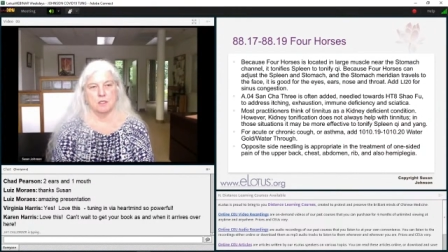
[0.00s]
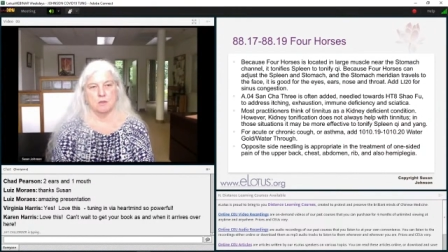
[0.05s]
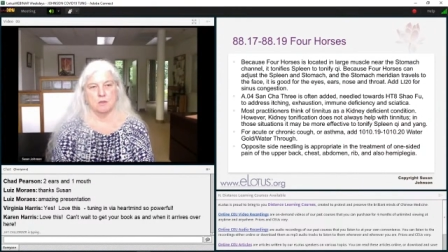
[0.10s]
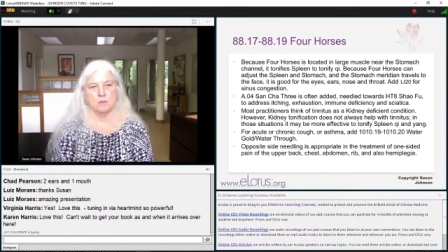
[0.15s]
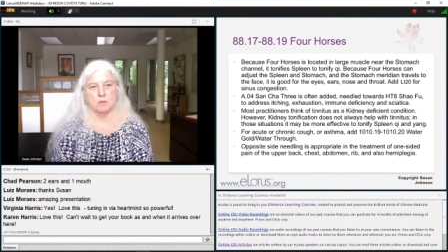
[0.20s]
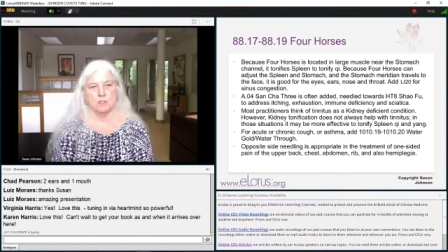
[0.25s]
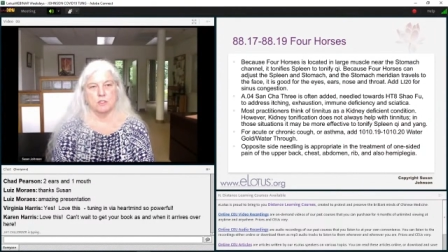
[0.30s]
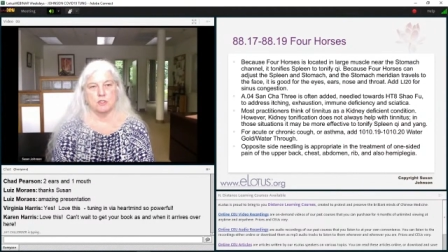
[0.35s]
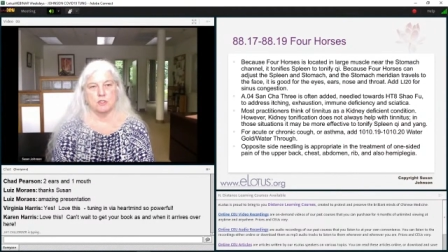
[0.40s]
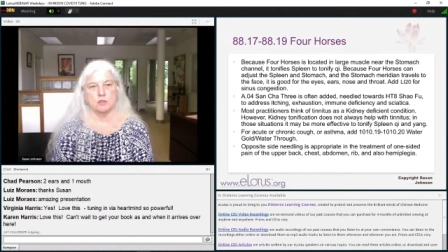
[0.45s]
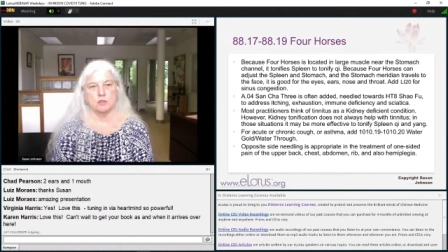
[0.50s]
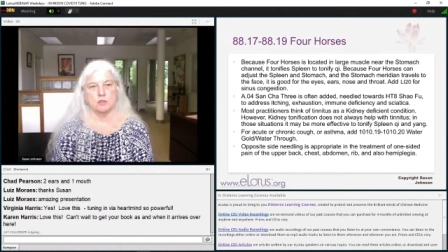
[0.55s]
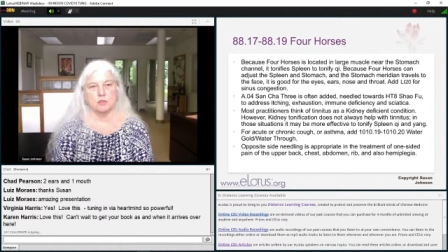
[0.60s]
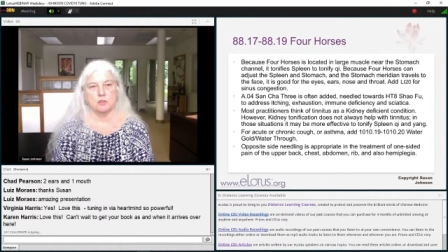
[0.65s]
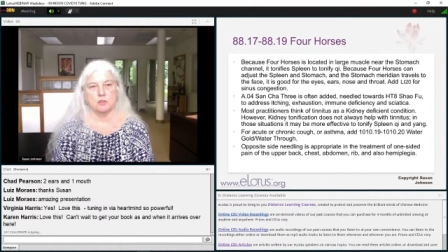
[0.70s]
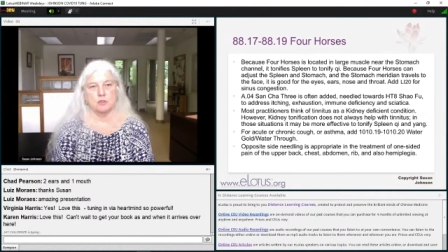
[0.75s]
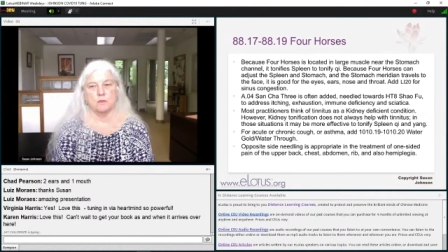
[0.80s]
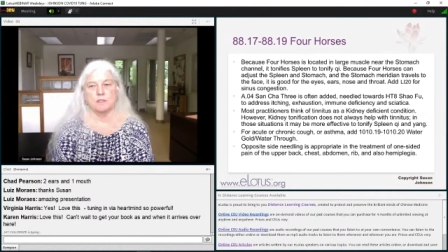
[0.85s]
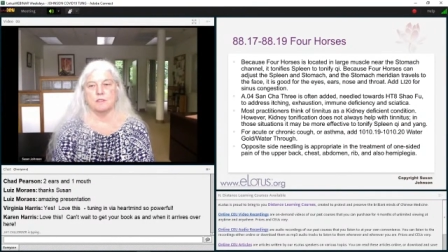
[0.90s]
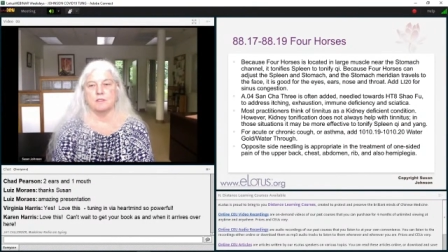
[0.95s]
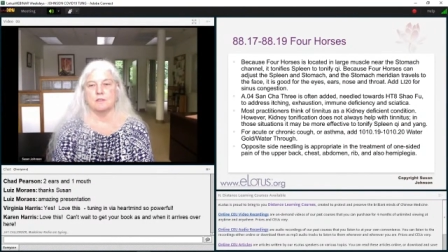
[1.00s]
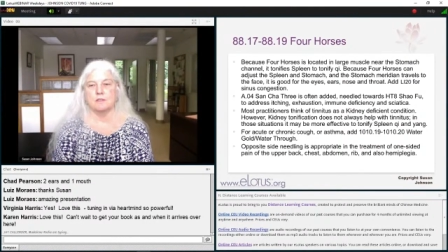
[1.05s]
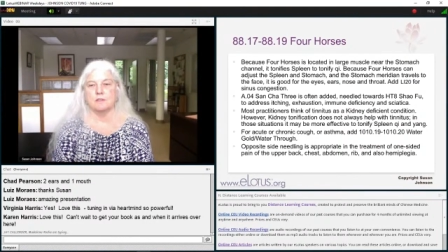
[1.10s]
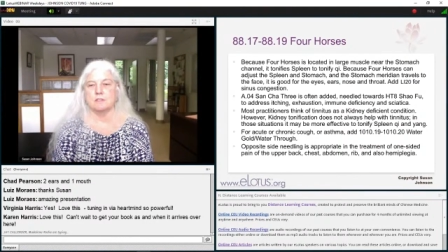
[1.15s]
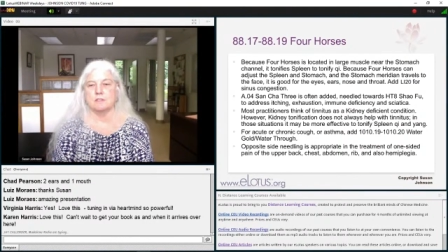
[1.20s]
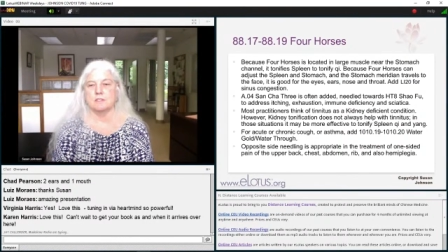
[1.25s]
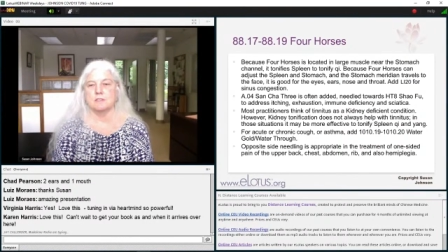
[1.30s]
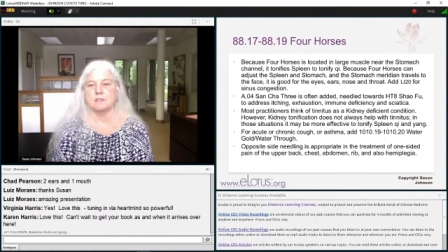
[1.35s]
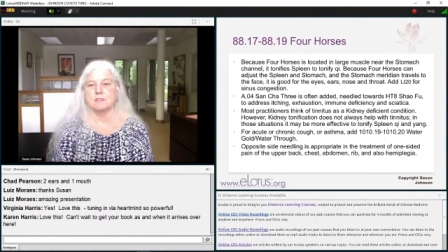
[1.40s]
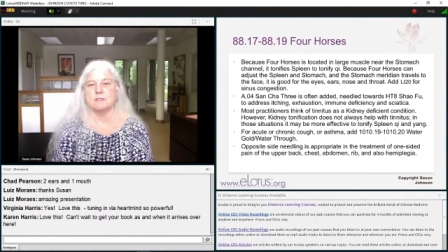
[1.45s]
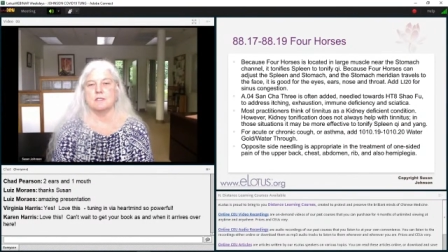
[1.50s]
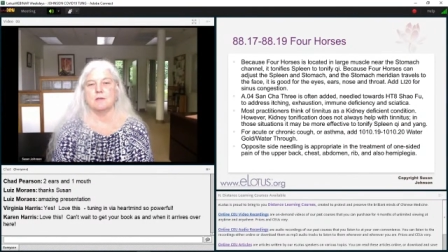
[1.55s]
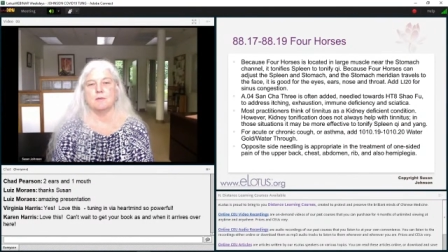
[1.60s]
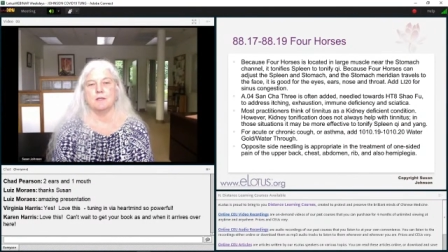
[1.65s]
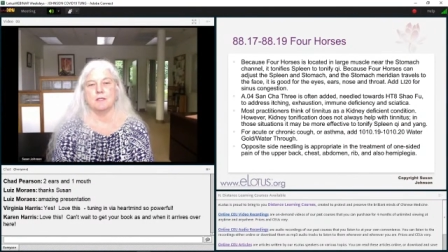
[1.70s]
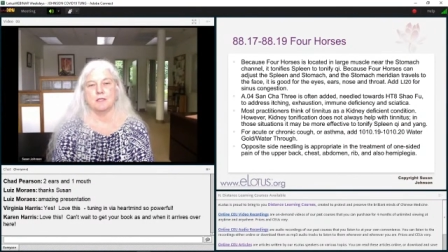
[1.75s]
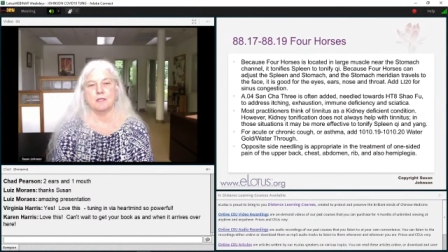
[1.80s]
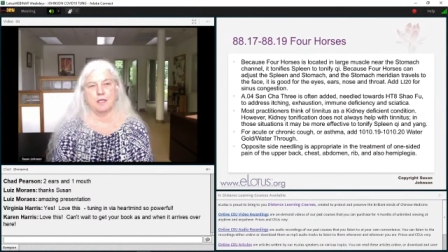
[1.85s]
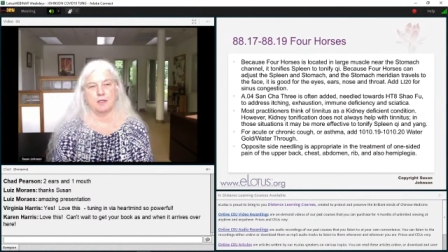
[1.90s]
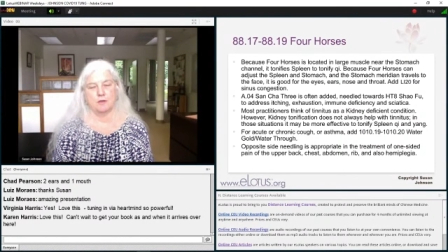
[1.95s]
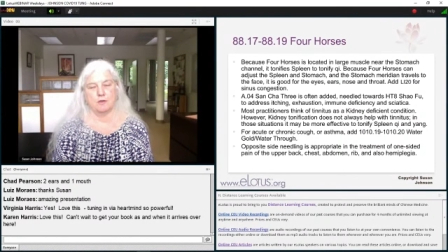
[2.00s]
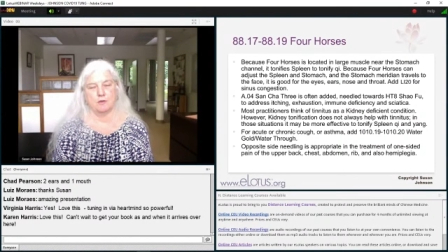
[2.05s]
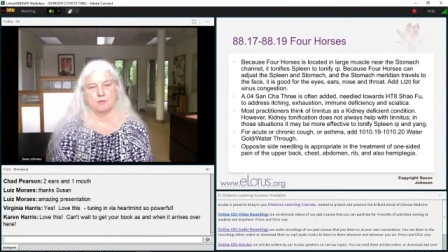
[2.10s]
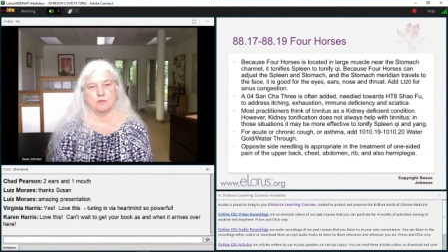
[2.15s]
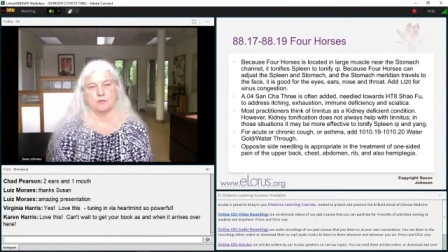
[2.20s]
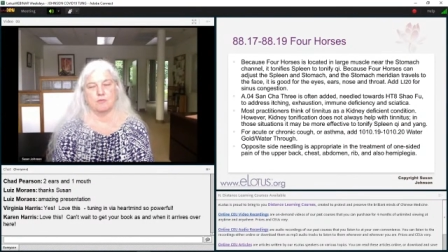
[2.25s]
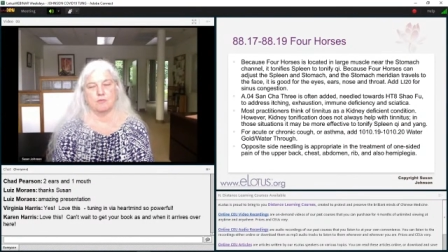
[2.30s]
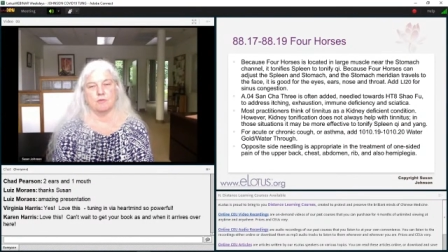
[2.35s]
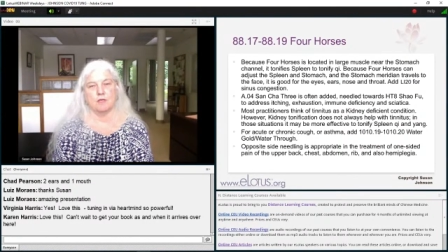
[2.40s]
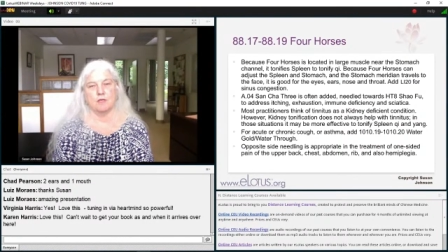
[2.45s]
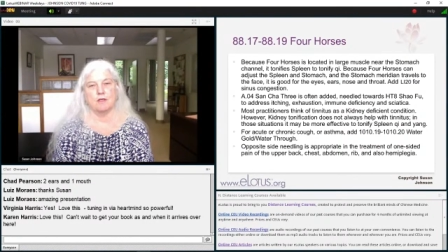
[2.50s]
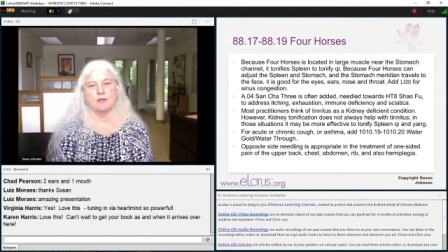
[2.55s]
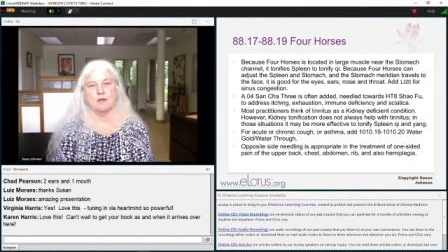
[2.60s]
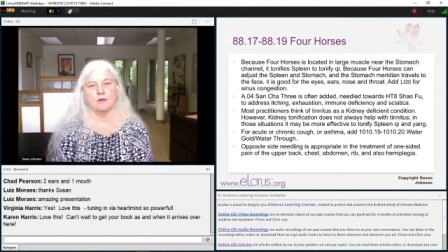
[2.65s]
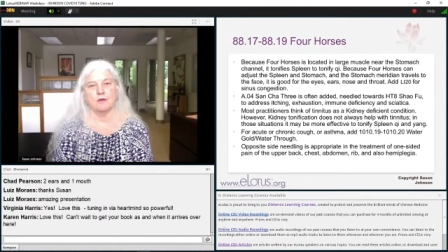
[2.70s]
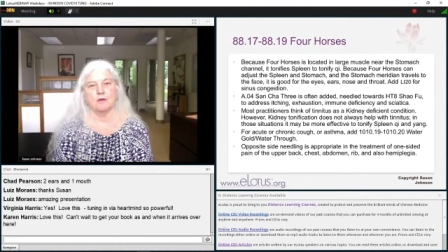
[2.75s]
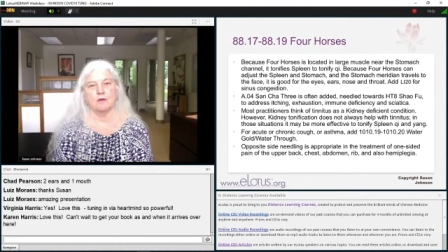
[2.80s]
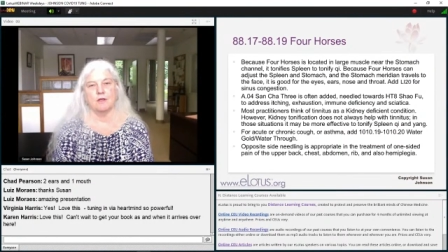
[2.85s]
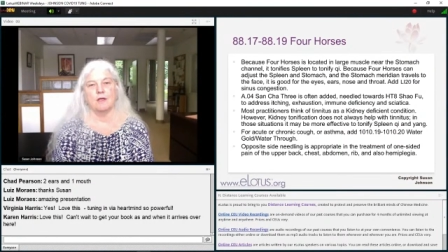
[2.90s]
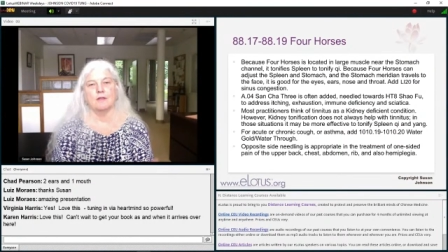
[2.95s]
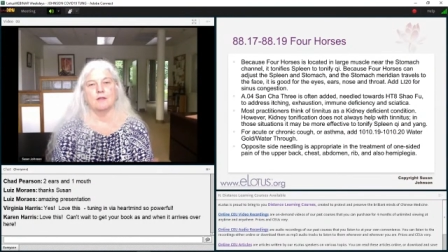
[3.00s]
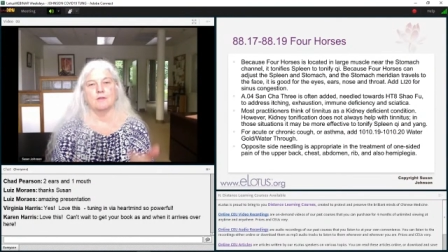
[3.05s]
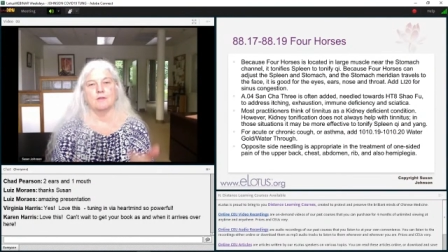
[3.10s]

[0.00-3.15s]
which will stimulate or trigger